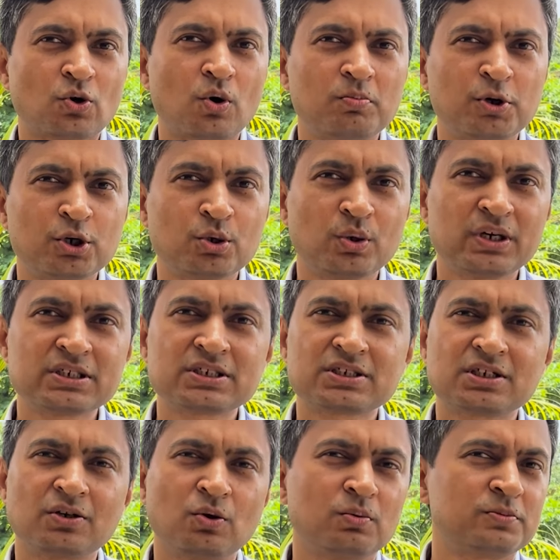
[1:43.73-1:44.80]
Homo Deus
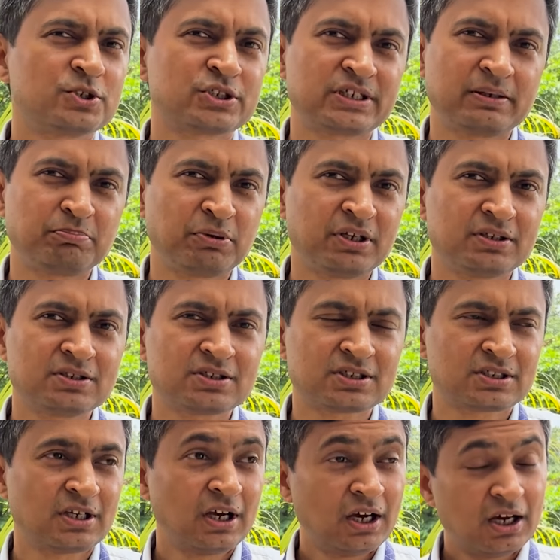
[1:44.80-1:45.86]
and Homo Sapiens.